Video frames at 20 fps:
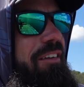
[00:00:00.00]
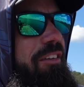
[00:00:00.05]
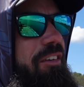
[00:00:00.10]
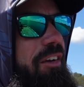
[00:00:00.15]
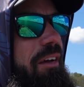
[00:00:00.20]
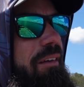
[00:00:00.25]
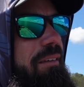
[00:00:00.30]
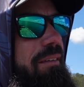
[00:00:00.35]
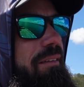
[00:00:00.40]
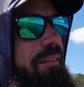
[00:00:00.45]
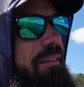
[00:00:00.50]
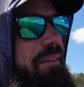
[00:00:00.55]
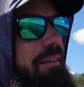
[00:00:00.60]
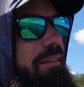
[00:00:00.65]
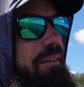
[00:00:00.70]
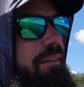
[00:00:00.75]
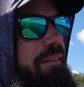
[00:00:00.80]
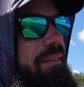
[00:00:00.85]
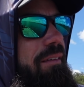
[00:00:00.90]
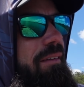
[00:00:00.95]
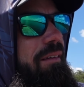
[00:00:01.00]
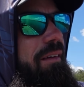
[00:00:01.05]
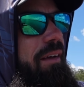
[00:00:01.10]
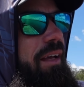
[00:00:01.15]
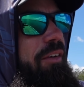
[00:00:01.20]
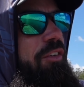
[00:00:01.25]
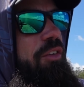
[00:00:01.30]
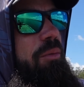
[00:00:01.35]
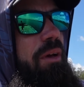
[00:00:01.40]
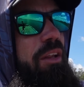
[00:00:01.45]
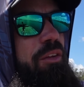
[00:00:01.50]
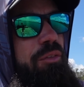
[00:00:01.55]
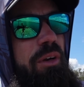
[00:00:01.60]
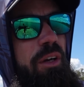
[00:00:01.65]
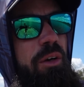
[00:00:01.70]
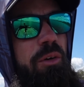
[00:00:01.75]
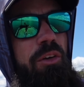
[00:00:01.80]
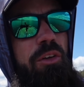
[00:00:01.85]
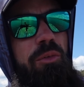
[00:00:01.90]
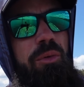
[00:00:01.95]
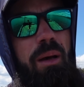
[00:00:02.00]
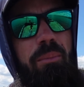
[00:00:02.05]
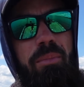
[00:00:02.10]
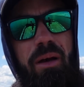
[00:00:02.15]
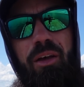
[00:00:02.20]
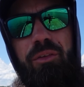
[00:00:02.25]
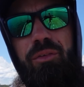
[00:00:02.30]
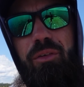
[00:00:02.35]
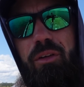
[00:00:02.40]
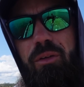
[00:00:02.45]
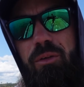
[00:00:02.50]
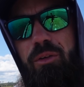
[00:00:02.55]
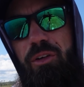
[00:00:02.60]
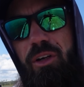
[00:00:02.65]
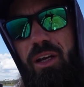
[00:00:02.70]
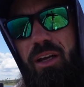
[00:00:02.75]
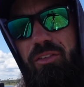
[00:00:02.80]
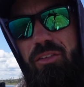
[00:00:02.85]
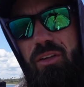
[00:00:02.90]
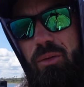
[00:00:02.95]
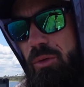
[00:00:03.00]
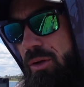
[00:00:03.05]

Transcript: Just, he was about 3/4 of the way back through the retrieve, so it